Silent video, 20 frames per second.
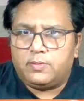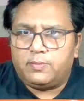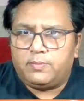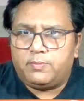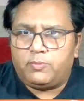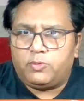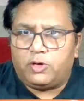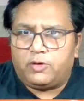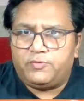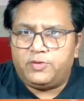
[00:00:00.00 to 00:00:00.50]

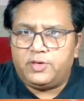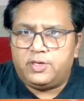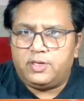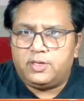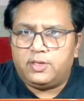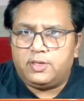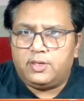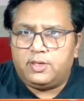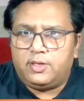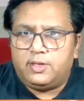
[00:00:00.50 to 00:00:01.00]
Profit.
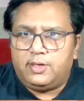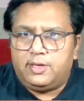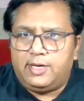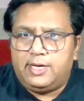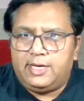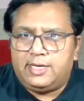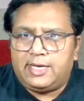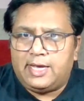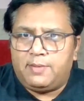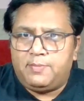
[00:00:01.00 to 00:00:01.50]

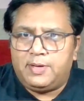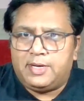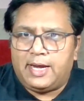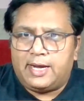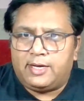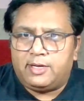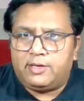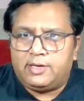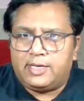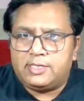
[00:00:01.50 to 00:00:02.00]
It can be
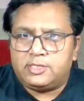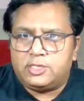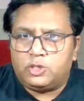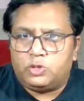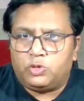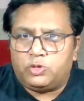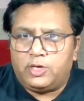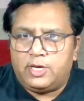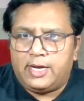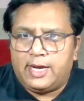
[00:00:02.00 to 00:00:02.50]
categorized
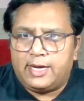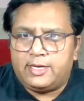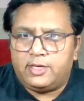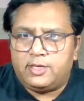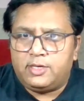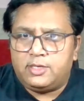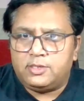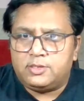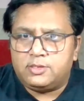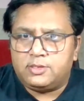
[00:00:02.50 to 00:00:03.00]
into three
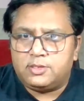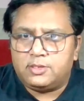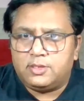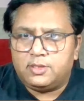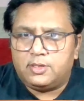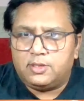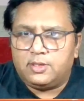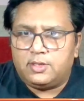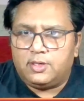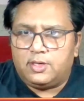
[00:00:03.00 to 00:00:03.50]
categories.
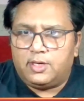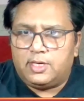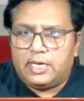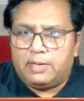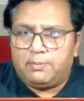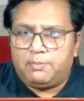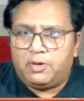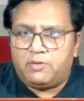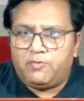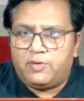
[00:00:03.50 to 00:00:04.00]

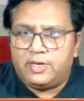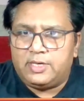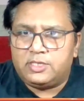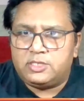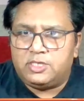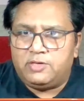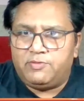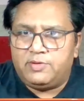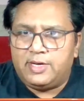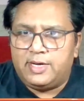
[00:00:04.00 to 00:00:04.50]
Number one is
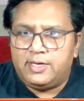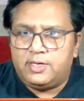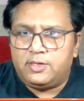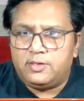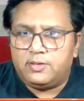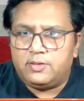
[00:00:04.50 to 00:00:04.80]
dividend.